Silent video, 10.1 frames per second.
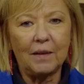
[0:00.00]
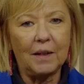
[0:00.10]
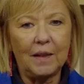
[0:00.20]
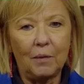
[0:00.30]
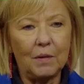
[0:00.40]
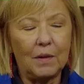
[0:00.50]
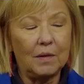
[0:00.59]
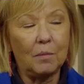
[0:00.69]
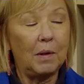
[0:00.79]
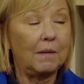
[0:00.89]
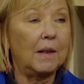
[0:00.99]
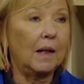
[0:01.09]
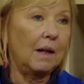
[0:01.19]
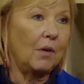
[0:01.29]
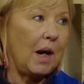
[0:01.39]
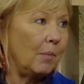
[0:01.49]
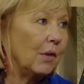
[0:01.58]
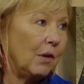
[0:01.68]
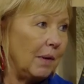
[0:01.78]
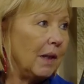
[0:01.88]
I thought that was just the best thing that ever
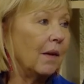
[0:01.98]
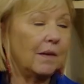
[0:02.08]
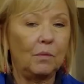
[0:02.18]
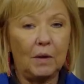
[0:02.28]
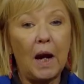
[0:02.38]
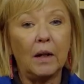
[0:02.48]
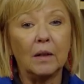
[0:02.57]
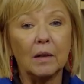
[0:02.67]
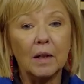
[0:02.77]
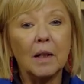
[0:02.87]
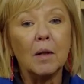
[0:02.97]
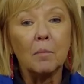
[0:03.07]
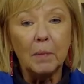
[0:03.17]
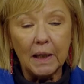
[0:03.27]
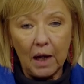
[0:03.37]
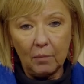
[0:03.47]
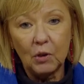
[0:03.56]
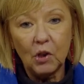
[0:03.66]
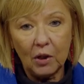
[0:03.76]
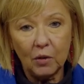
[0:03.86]
happened to me, because I could become
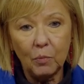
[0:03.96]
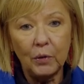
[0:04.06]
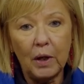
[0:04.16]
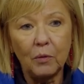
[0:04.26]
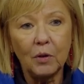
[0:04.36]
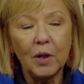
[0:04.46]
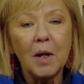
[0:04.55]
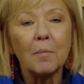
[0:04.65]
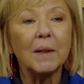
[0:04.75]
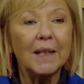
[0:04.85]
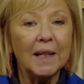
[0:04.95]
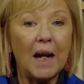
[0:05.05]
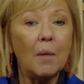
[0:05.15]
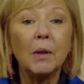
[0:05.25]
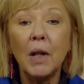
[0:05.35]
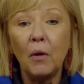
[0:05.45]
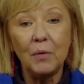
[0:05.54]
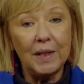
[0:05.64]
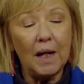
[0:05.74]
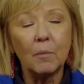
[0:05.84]
a charitable donor. But then I'm
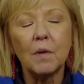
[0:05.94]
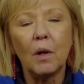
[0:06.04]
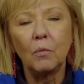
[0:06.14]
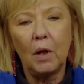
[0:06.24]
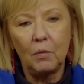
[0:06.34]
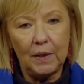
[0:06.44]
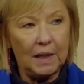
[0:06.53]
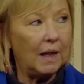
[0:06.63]
so nosy.